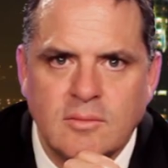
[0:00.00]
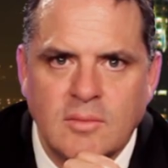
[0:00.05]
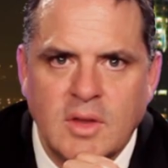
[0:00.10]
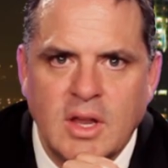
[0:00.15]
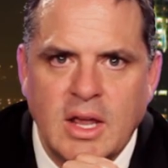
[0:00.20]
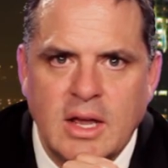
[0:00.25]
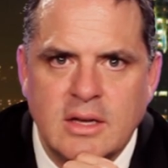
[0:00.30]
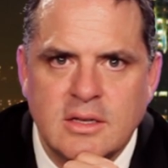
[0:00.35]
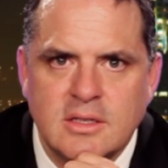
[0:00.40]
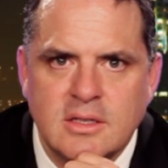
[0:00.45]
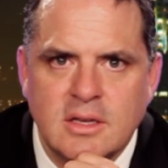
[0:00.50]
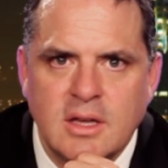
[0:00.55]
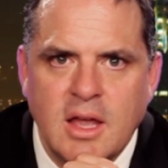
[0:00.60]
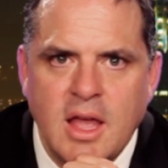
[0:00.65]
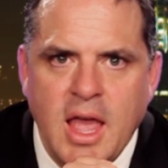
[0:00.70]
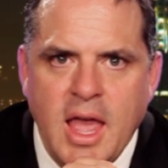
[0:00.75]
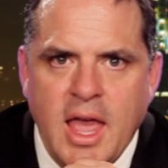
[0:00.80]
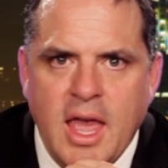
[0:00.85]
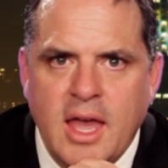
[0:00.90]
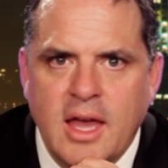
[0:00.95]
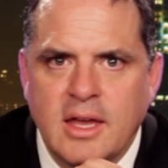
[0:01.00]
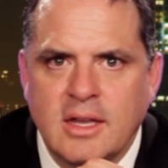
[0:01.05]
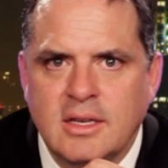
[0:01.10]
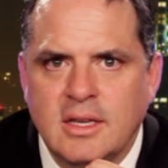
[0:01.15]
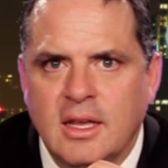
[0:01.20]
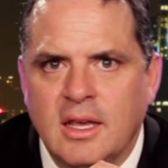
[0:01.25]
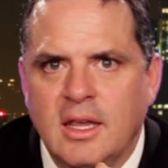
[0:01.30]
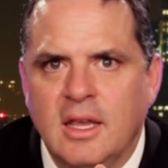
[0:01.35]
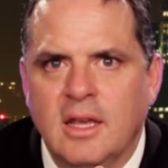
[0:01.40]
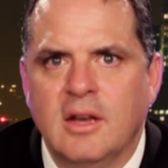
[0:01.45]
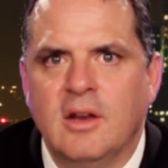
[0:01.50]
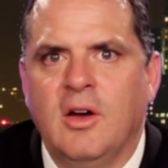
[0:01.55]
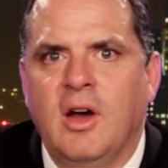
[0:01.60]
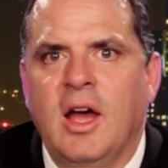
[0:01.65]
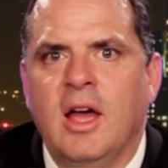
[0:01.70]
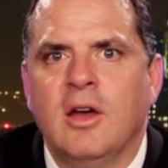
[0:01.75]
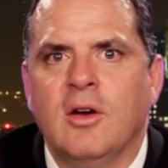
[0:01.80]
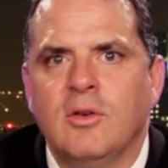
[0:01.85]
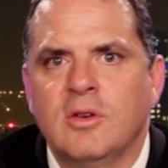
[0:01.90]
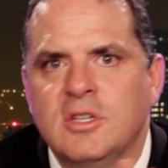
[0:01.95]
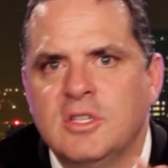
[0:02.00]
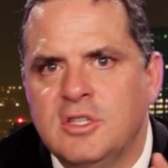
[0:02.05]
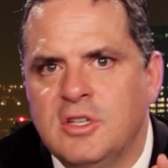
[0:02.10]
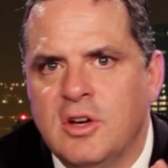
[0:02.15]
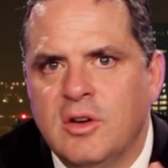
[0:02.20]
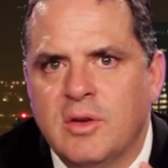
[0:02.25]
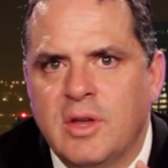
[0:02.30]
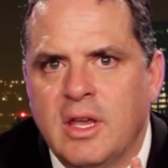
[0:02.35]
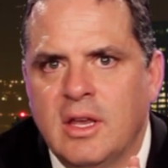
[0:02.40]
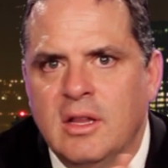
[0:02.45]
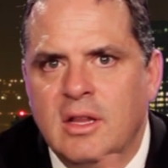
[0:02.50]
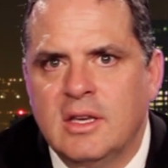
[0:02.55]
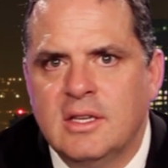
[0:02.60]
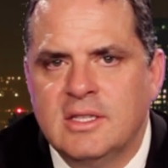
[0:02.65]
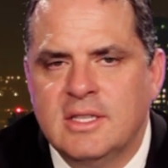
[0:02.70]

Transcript: Yes. And, you know, I always jokingly